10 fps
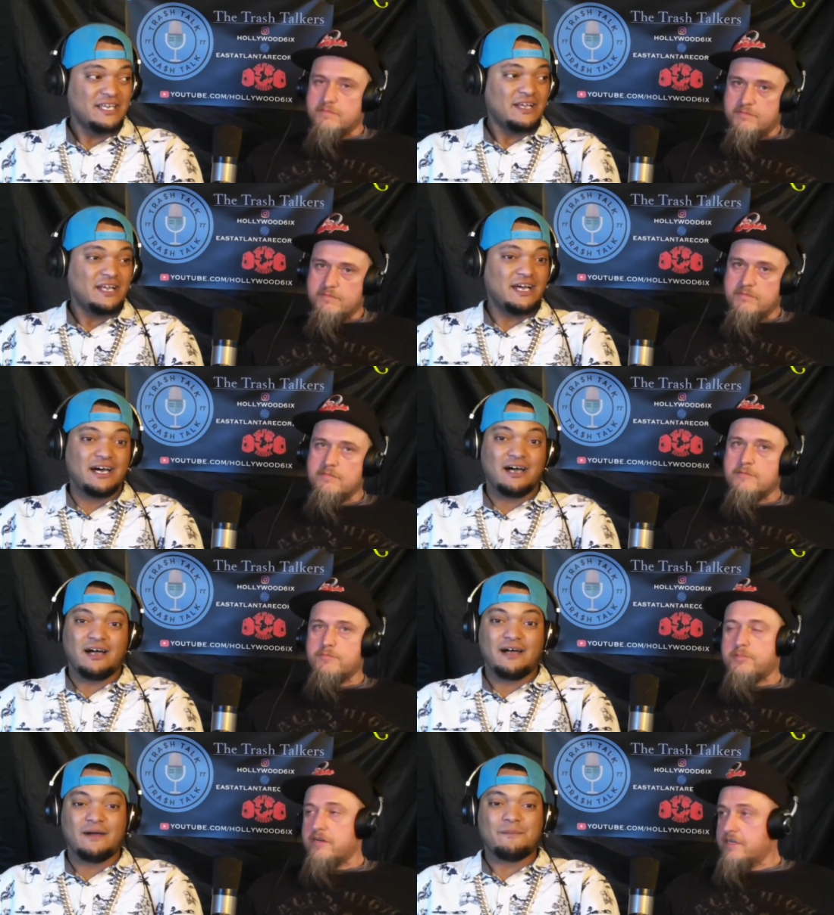Speaker 1: Hendrix mm-hmm.
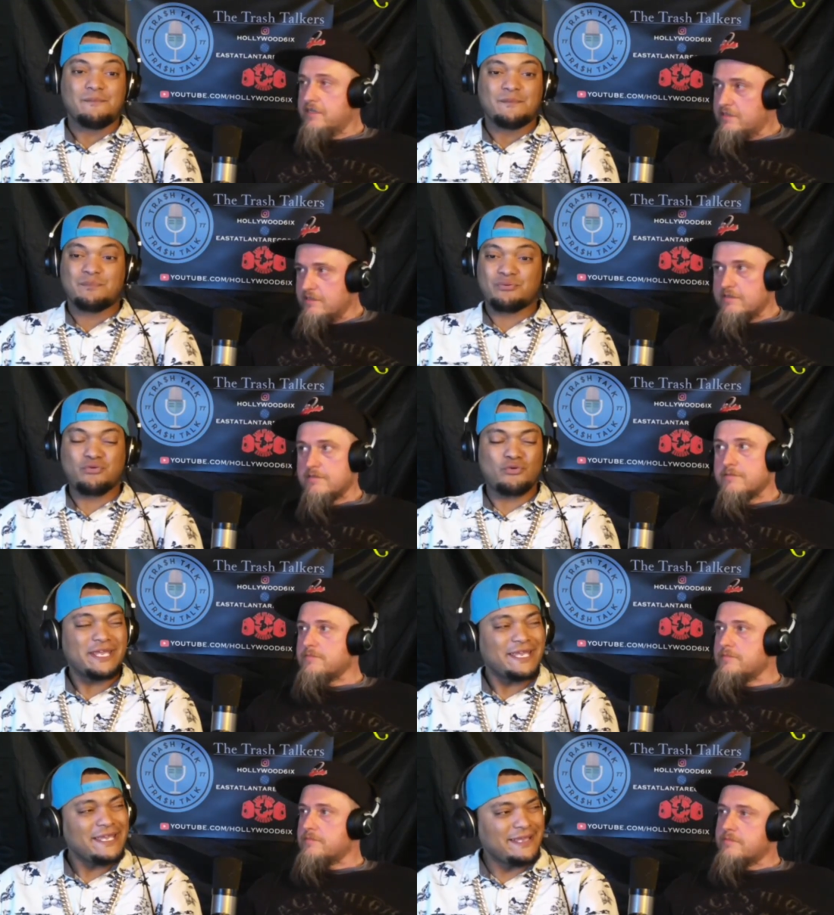uh, Prince.
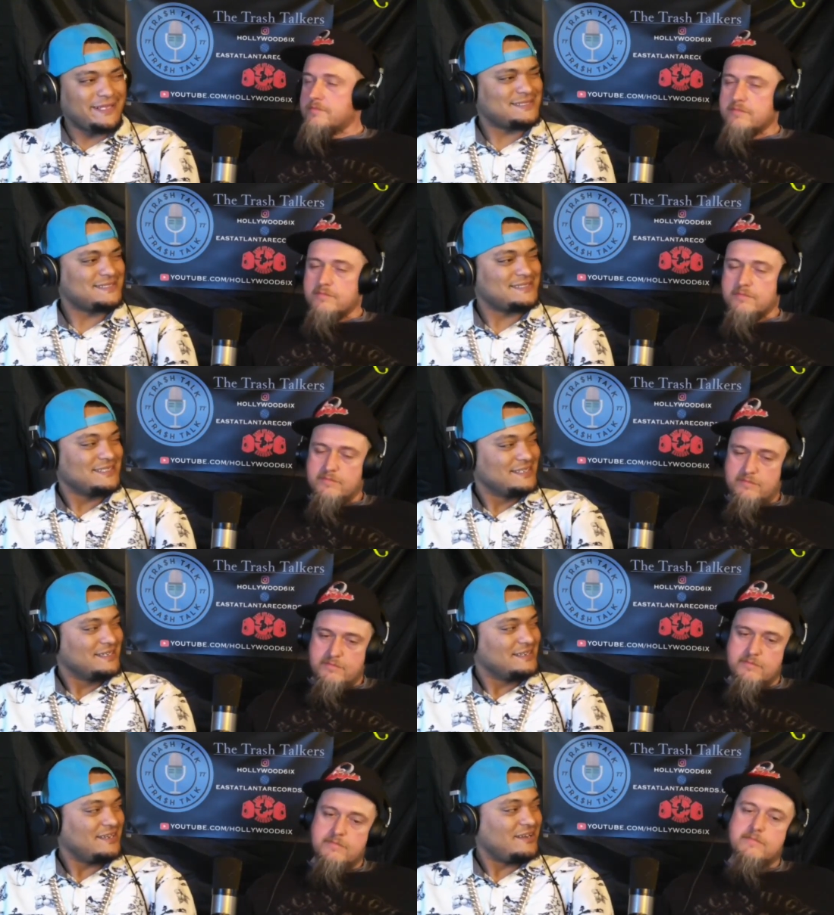Prince.
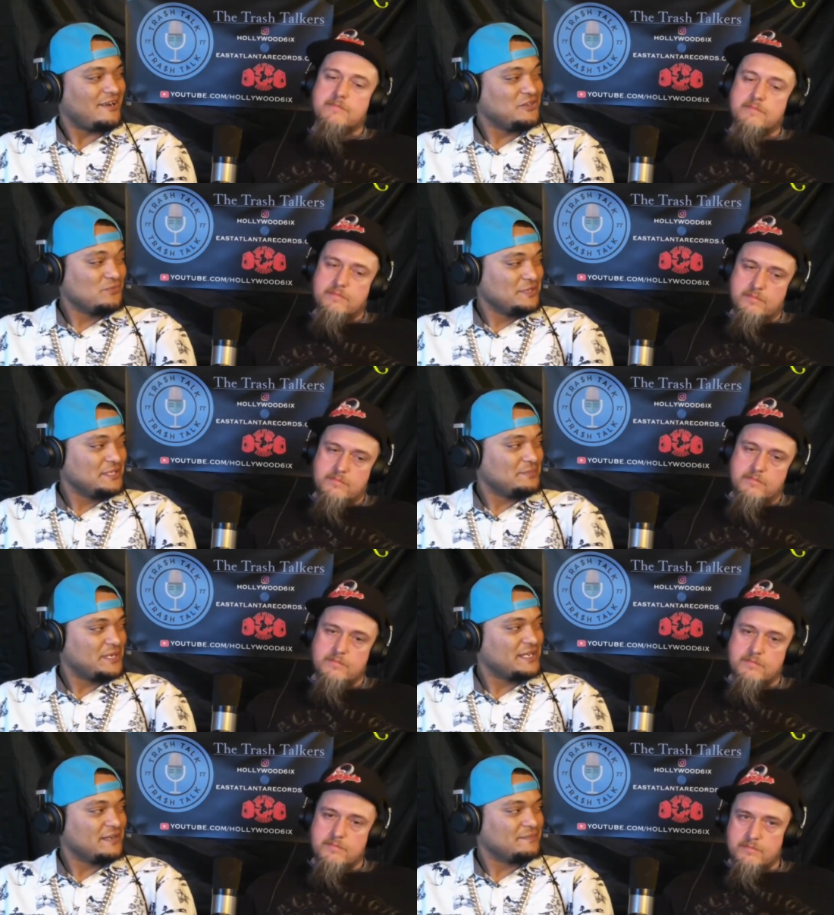Mm-hmm. Are you really
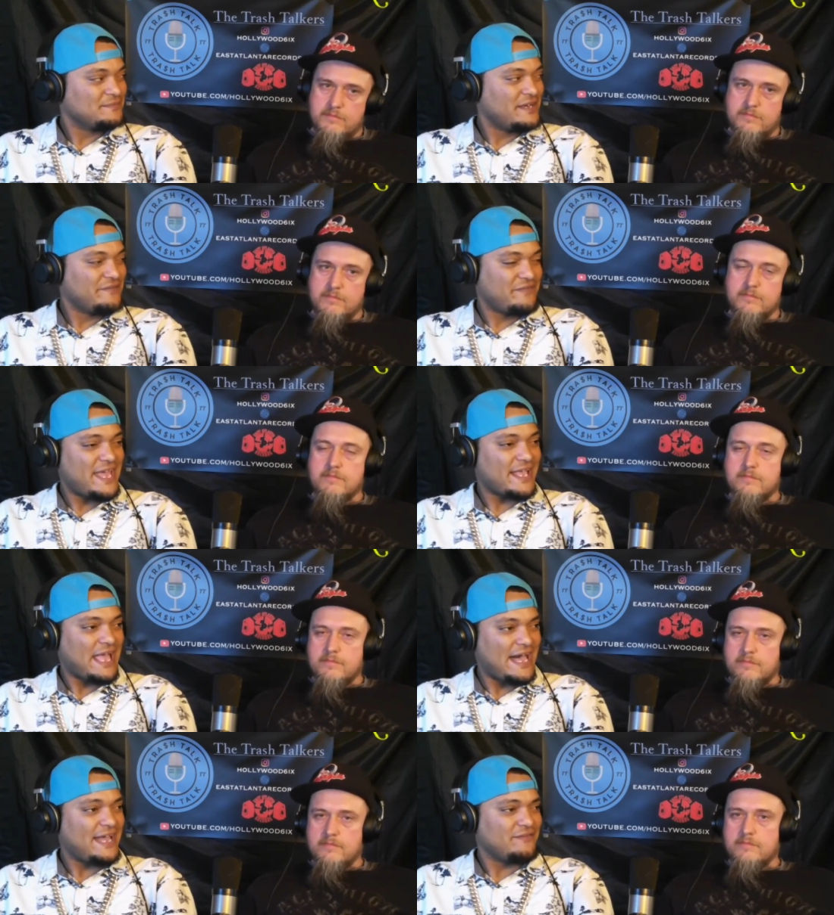putting him of that
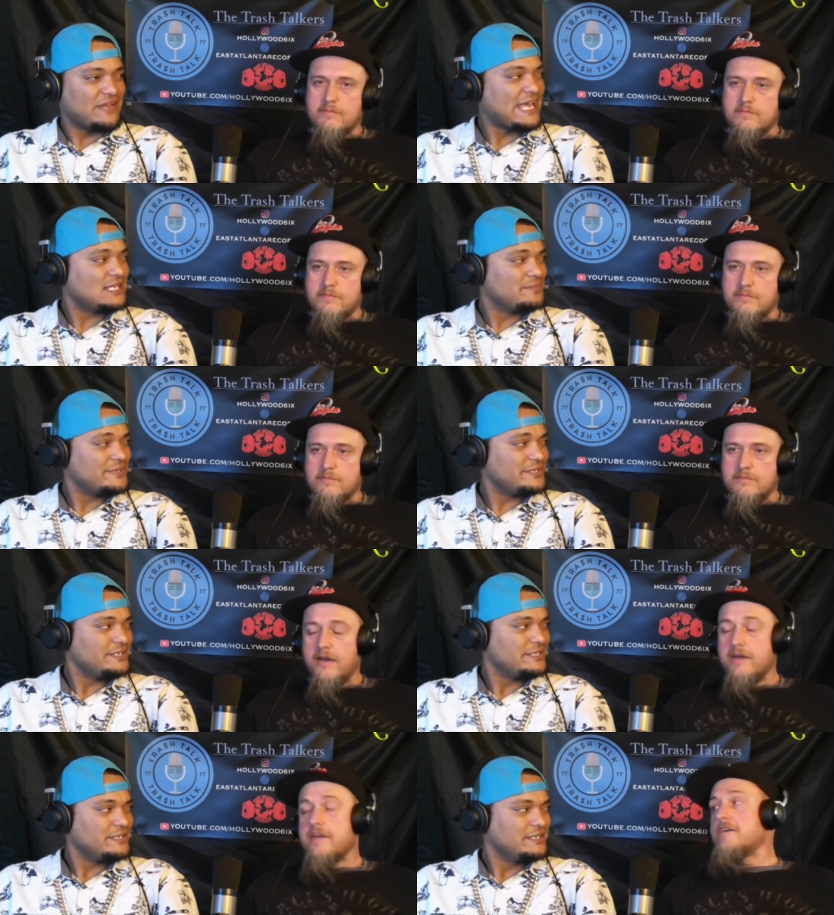high of a caliber?
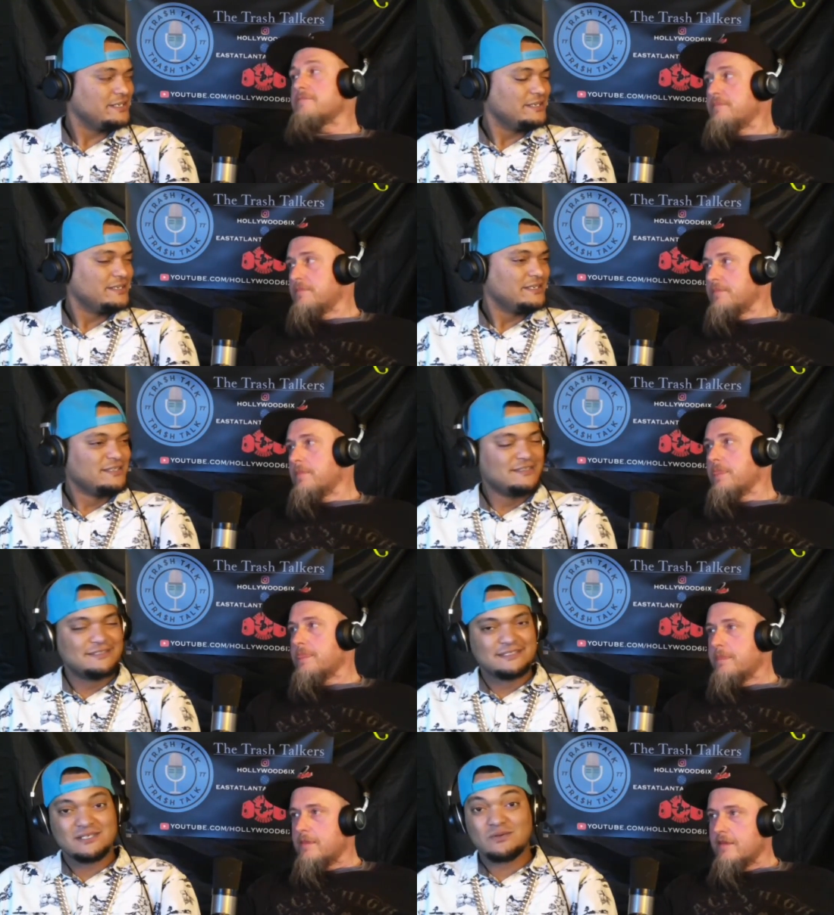
Speaker 2: I am.
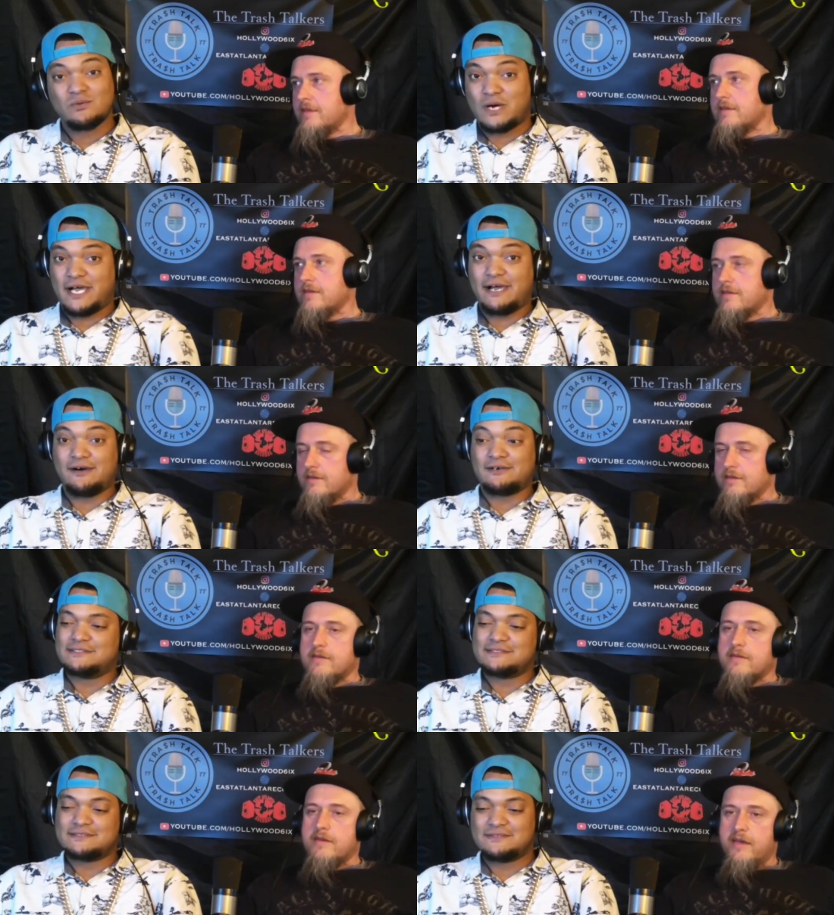Wow.
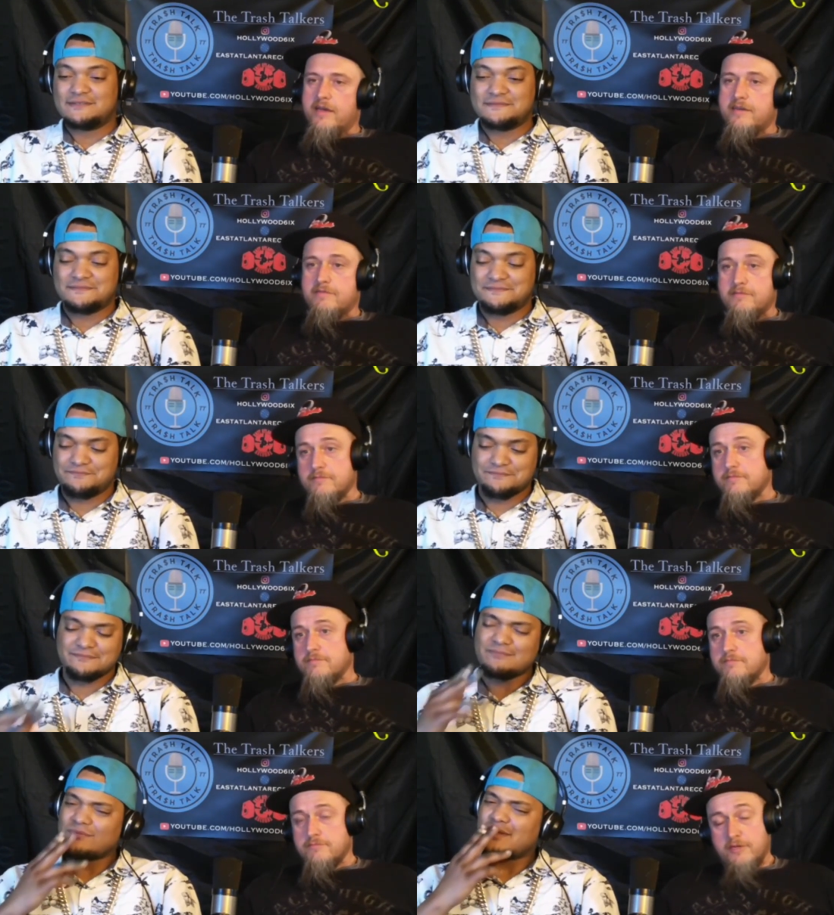And
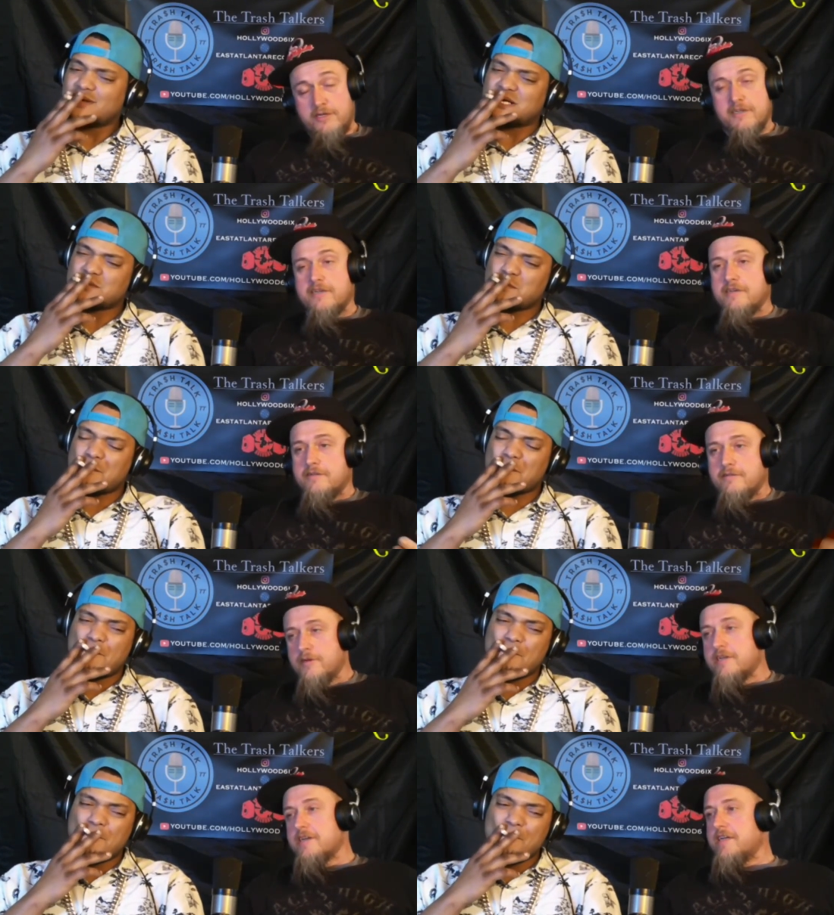we're gonna
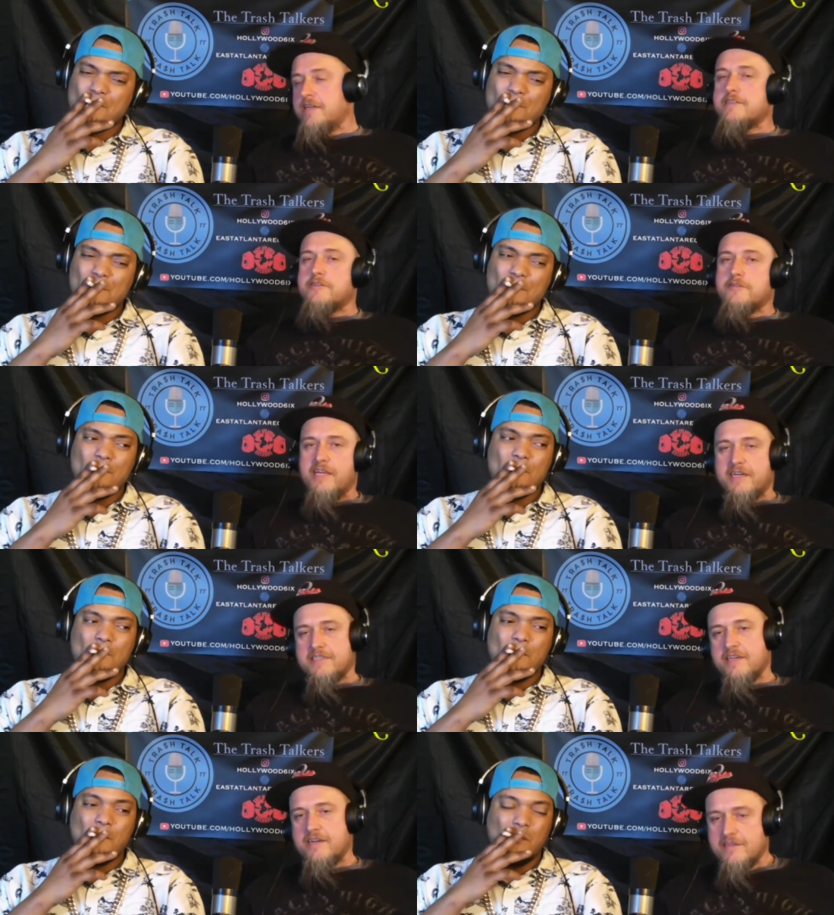we're gonna get into it, like
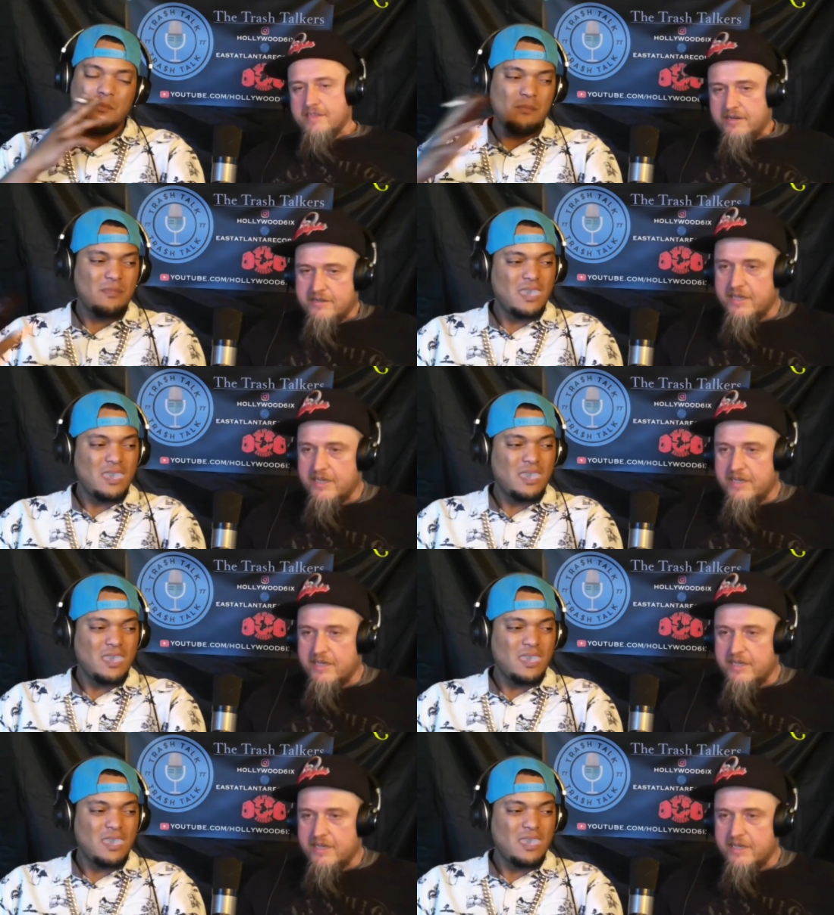I said, in later